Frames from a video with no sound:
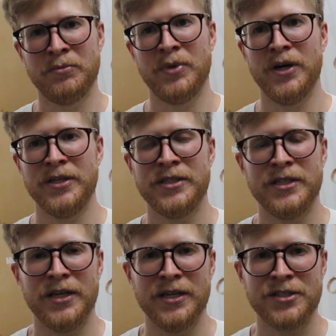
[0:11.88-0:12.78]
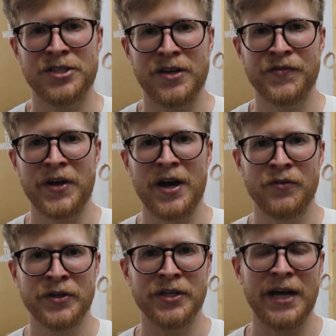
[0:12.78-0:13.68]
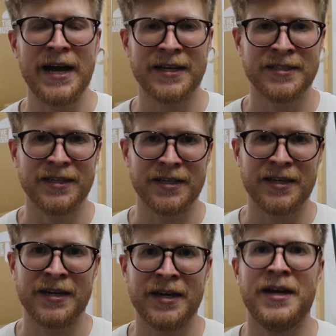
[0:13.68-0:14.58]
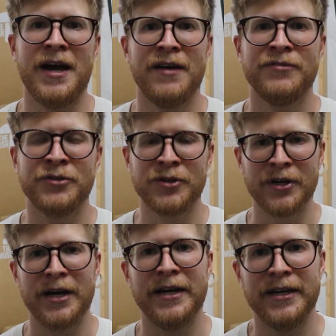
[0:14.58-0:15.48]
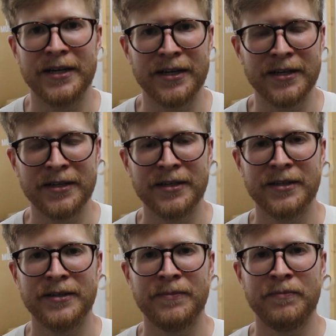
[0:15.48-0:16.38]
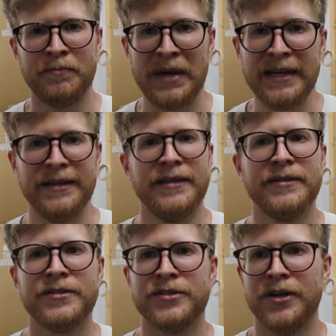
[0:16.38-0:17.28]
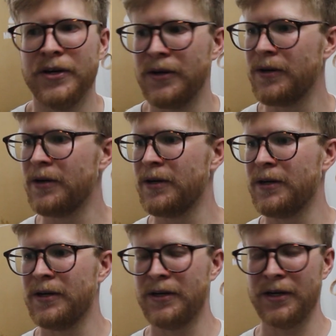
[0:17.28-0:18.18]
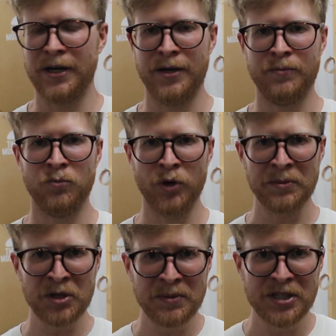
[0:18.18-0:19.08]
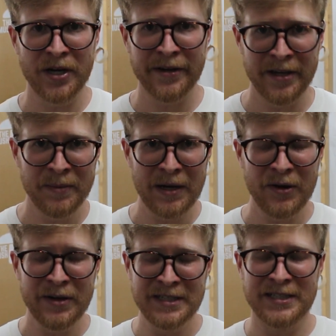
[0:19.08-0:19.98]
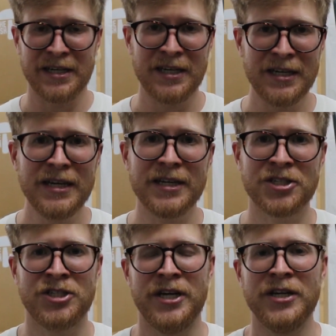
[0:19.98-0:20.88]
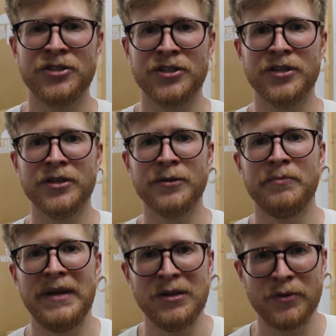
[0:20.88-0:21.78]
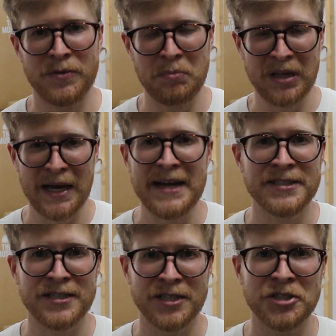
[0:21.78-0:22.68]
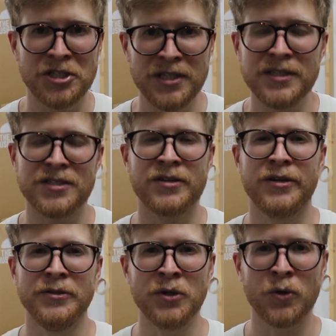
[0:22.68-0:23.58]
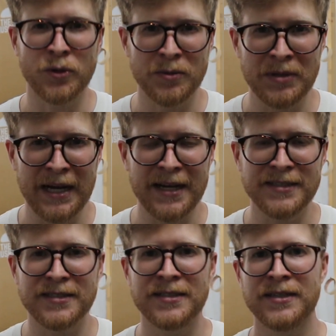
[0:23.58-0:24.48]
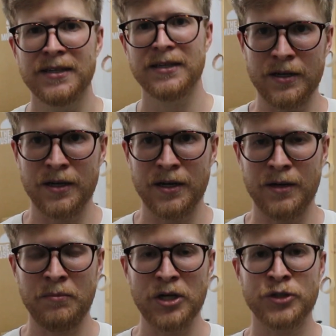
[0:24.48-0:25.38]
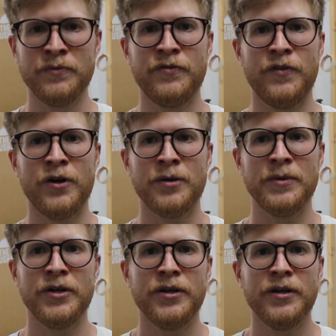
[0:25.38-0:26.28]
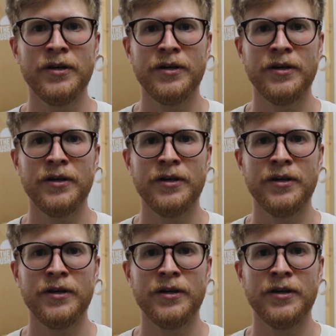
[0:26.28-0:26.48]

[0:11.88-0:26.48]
but stuff got real hectic after I made it. So what I'm going to be talking about is a heat exchanger made with plastic sheets called Coroplast. A mushroom farmer